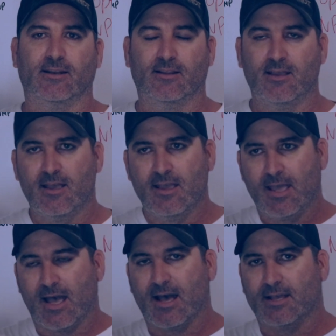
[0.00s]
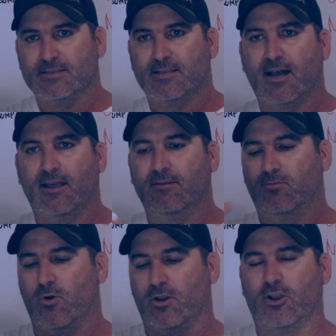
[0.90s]
in, start
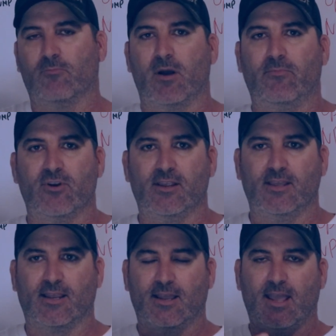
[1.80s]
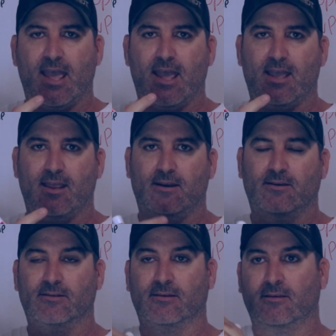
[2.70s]
working on my breathing
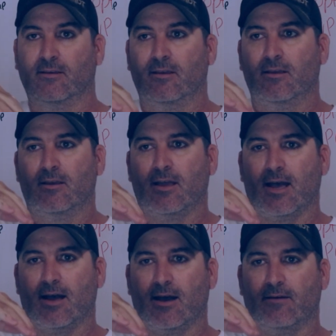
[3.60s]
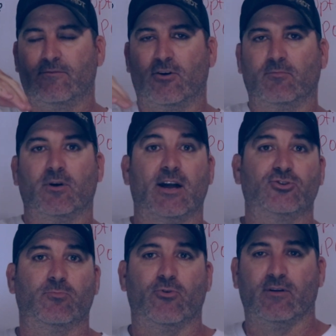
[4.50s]
and finding my
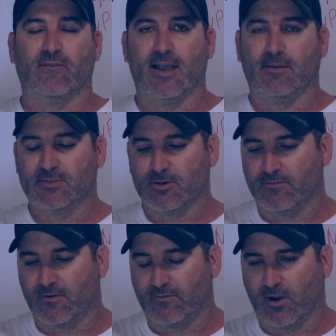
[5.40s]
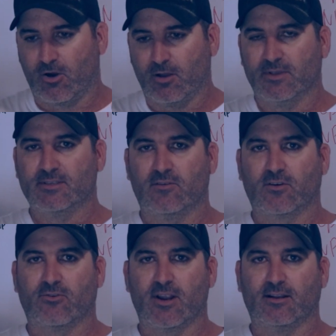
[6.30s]
natural point of aim. So if I've aligned
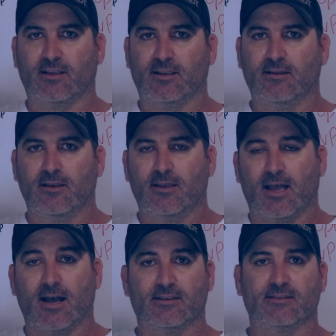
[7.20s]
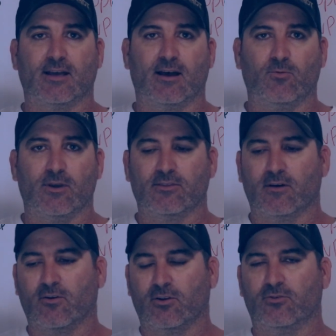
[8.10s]
myself correctly to start with,
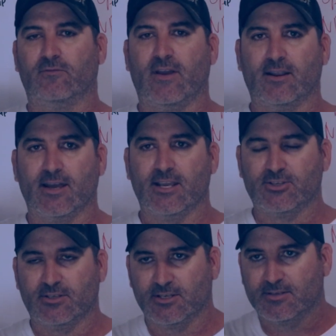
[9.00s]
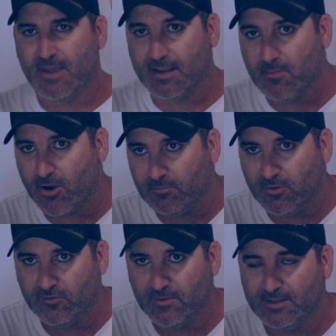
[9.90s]
I've got a good foundation to just make minor
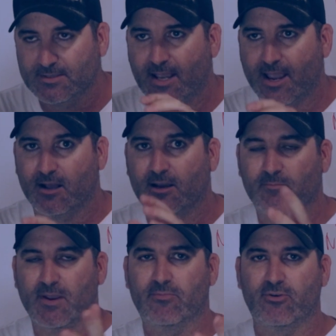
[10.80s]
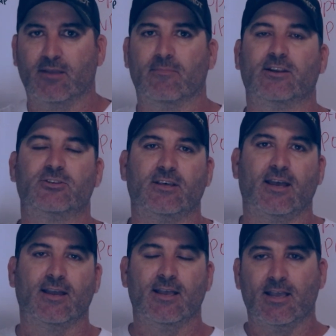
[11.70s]
movements and I'm going to be pretty much
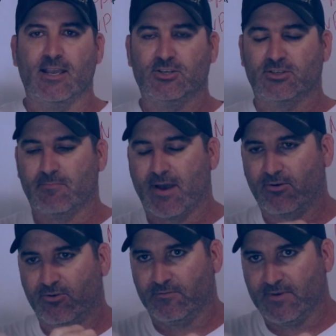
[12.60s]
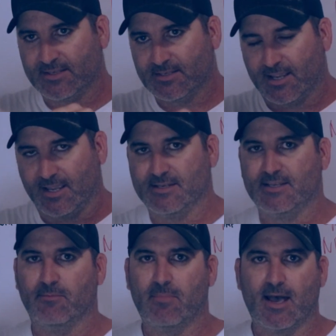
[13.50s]
there. It's just a matter of nestling
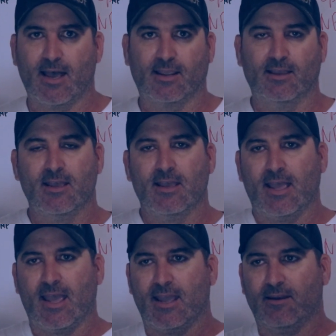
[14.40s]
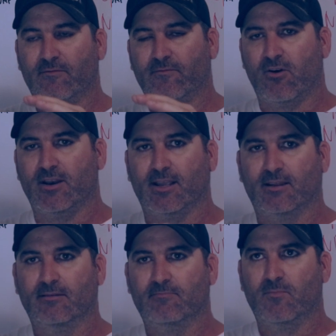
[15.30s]
into your bag and
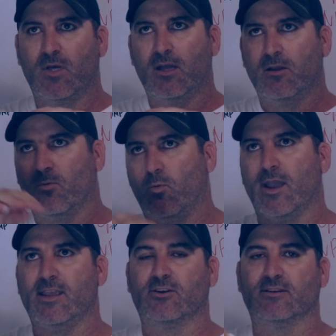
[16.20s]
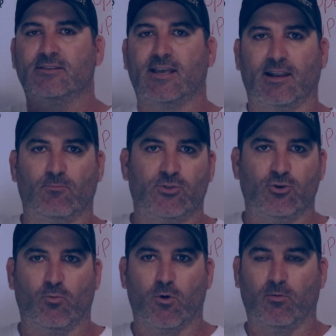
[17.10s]
finding where you're going to settle in with
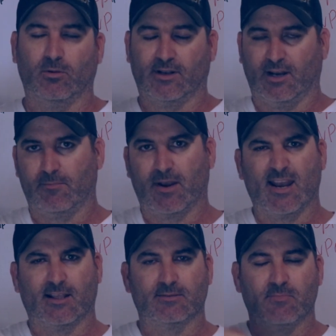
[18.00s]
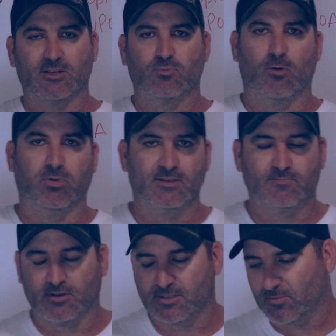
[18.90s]
your wobble and eliminating as much wobble as
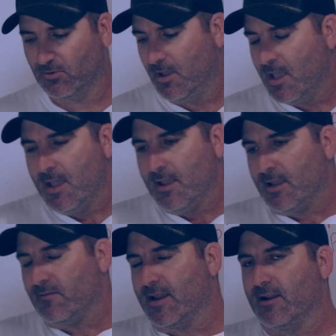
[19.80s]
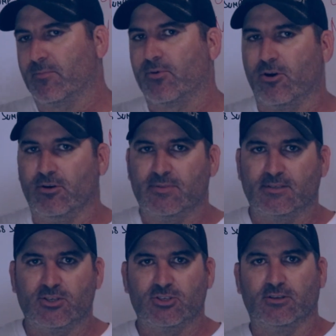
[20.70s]
possible. If you're down in the prone
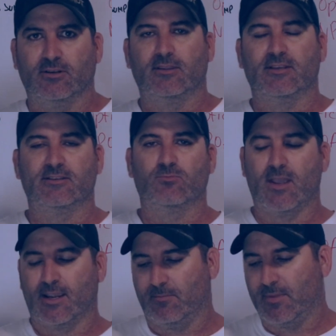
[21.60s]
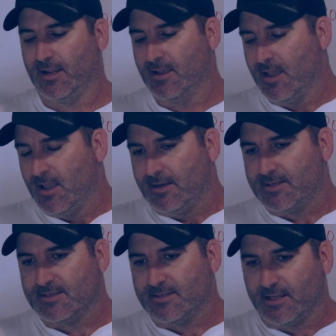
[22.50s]
position, this is where you're going to be
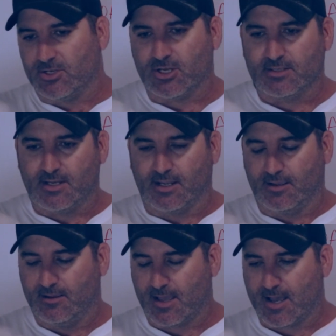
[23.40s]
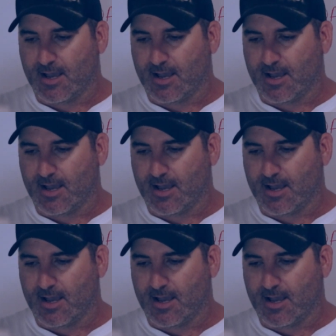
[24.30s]
testing, adjusting,